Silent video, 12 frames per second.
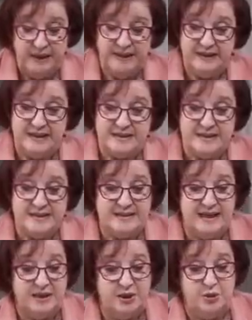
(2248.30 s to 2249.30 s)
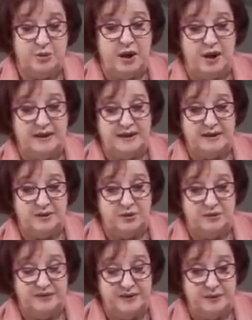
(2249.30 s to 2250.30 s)
it doesn't say that you can't get
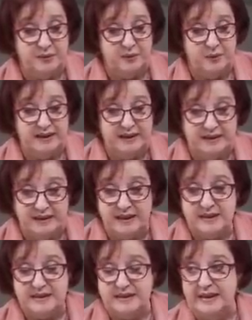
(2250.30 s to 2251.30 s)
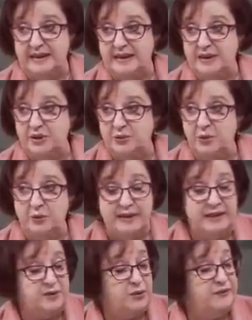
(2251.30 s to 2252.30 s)
COVID, but what it does say that you won't
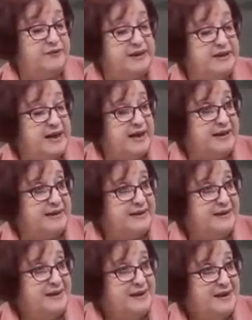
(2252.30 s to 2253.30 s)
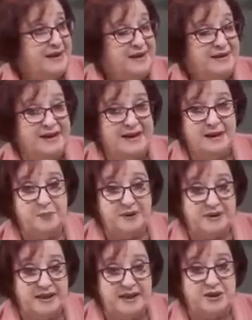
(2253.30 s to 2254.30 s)
get COVID and die. That it
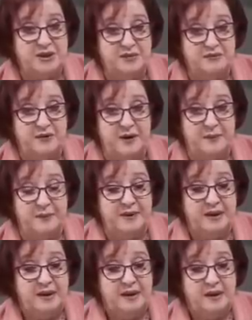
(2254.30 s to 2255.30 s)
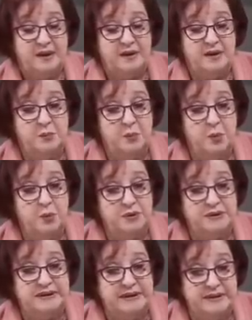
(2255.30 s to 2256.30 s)
protects you from the
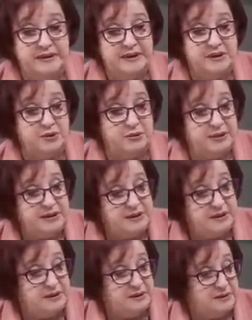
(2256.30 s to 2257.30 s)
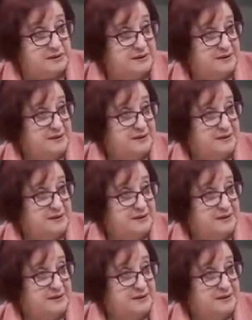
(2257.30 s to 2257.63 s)
most serious critical